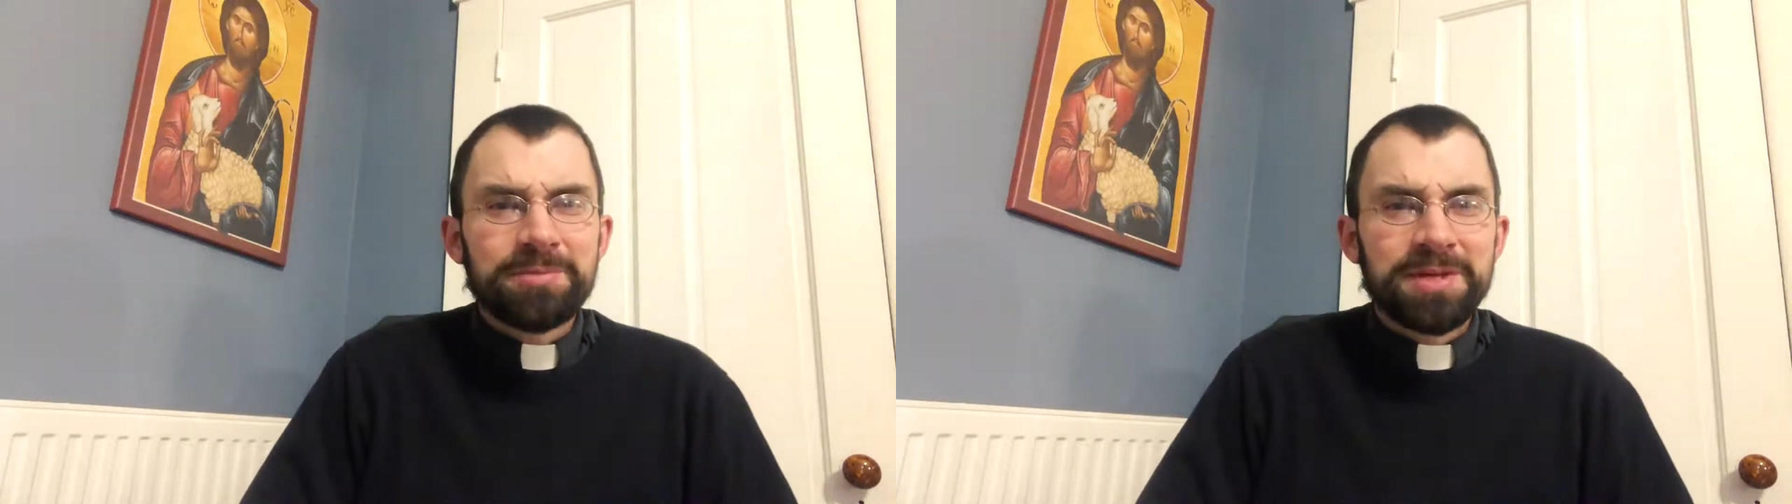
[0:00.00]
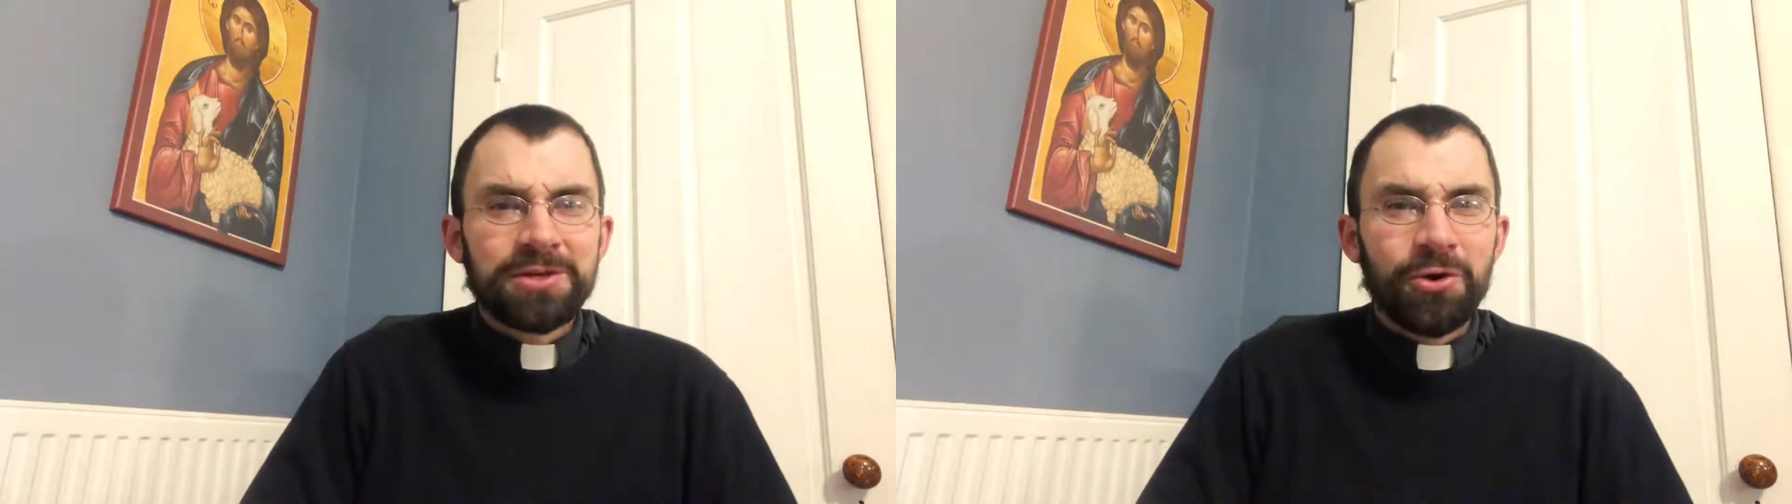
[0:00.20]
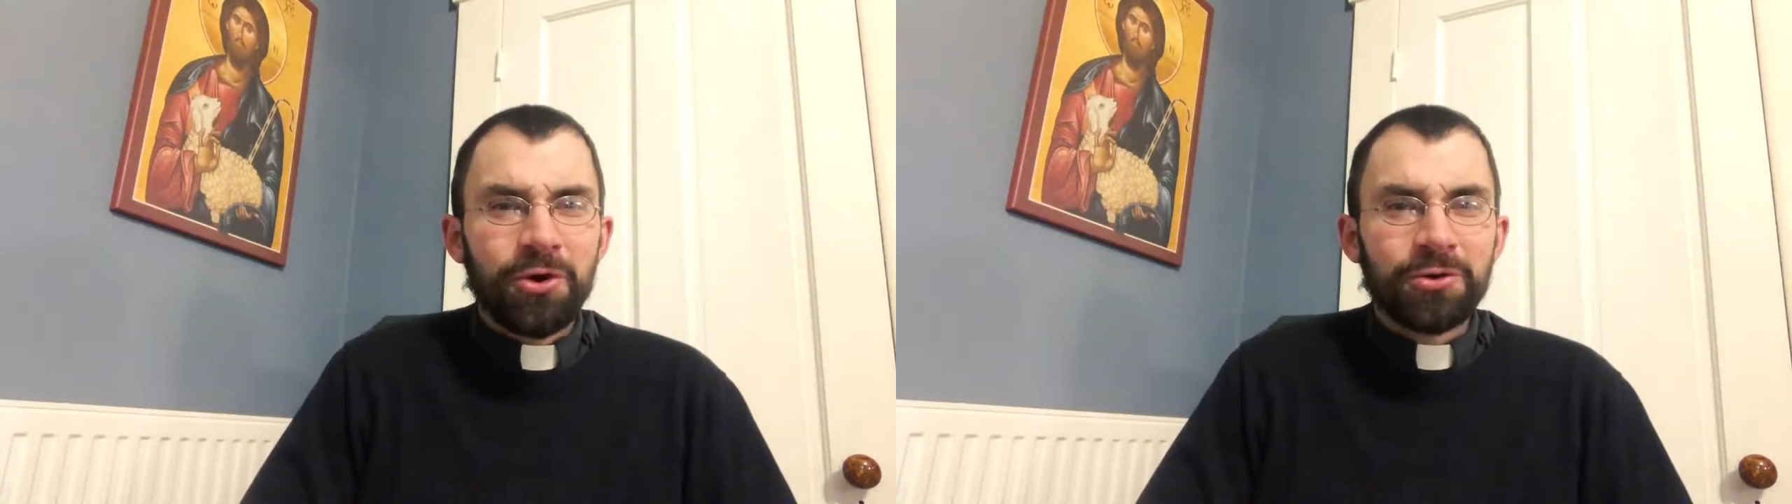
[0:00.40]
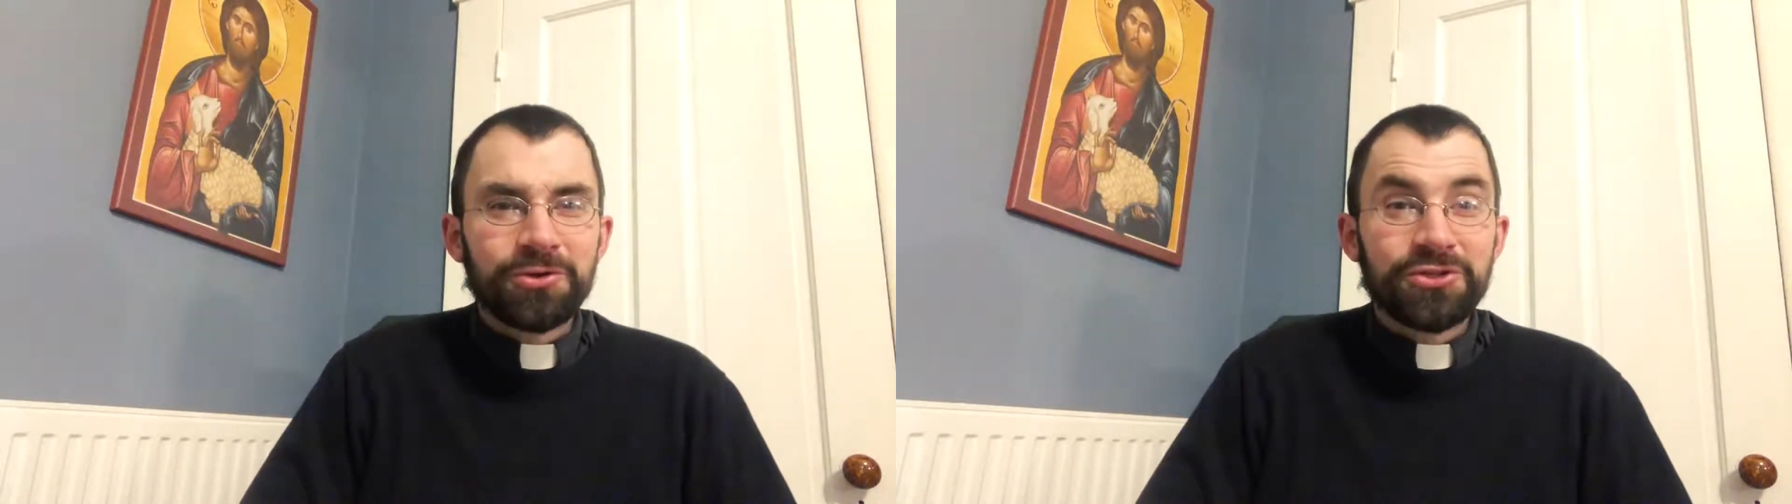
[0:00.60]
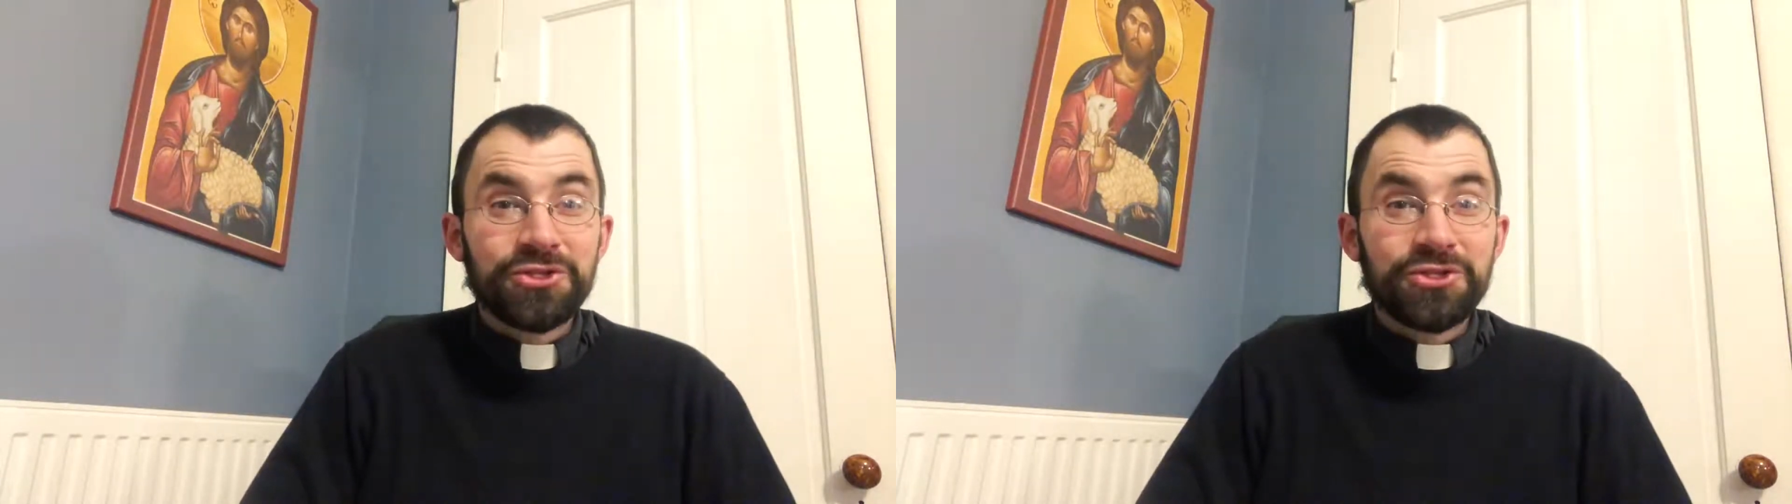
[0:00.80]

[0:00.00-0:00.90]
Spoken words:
to be called